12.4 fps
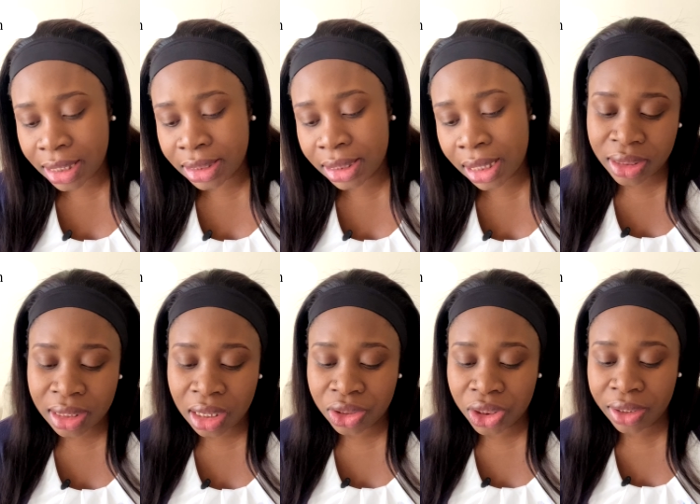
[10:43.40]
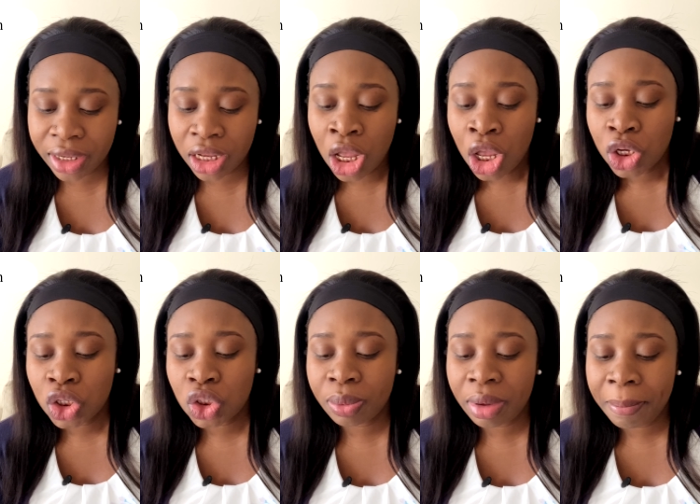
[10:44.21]
it said cashier, you
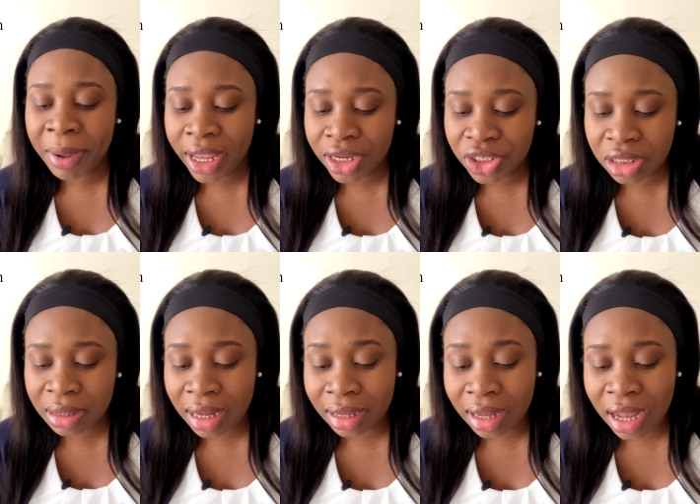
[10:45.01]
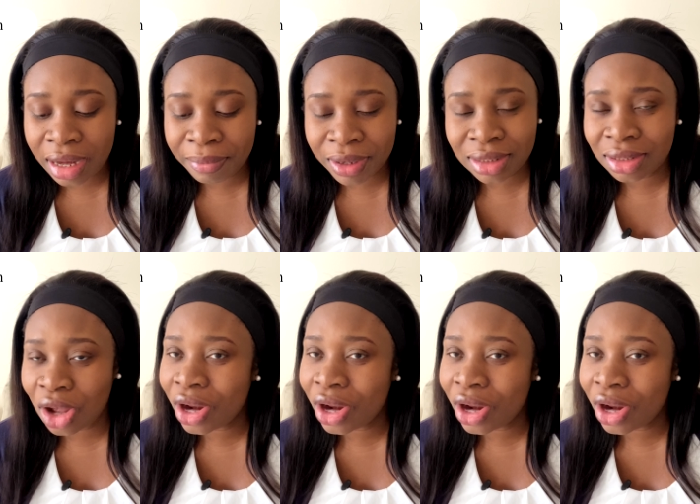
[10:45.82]
should be patient and kind person.